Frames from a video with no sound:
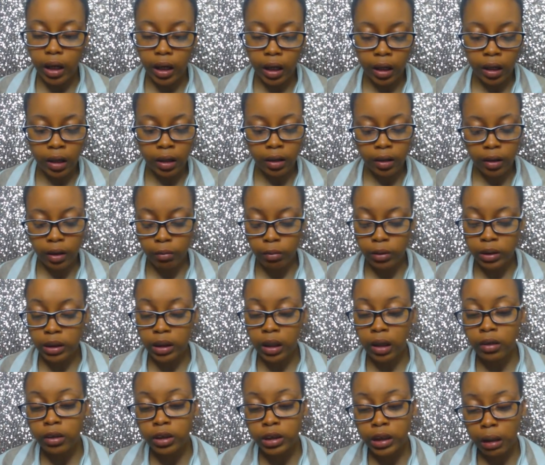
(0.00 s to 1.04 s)
And there was
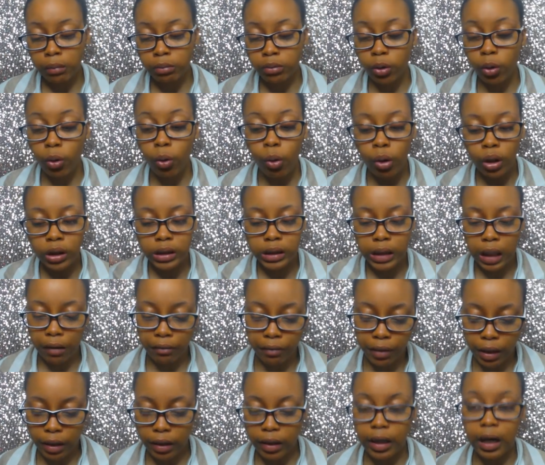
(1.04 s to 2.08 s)
another chapter on
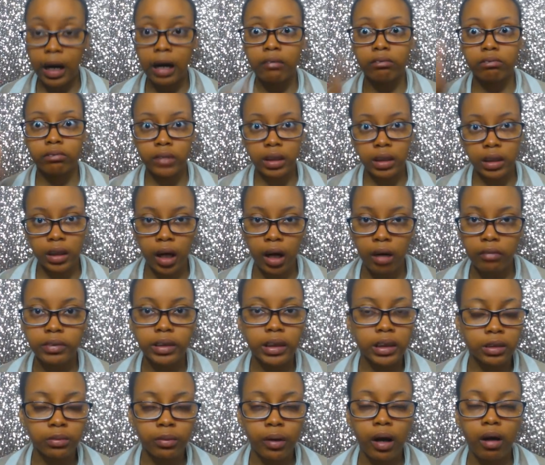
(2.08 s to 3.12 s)
charity that I loved
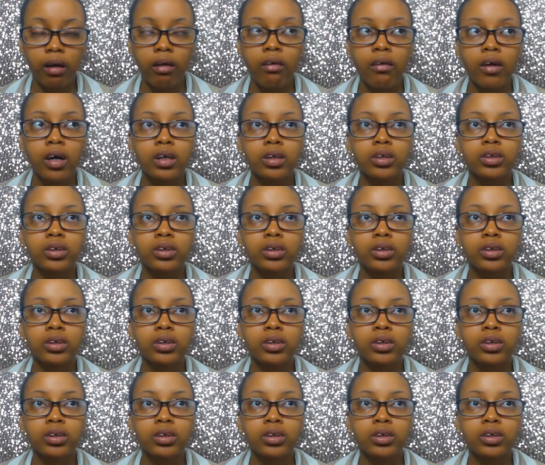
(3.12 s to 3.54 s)
as well.